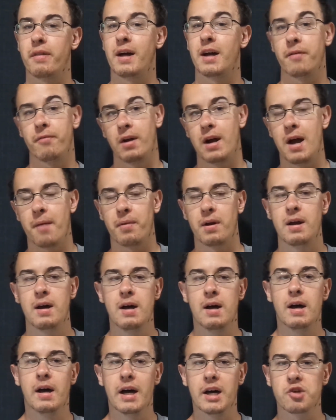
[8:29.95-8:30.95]
That never happened.
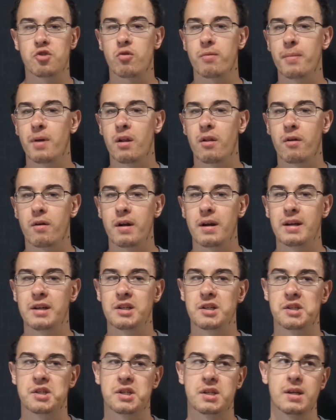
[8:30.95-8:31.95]
Ezra Miller
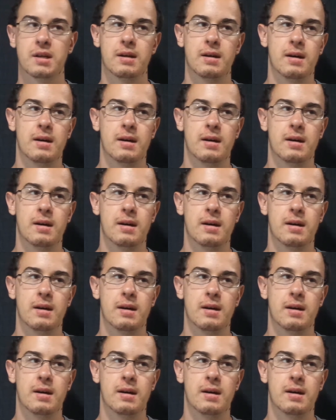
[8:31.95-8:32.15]
is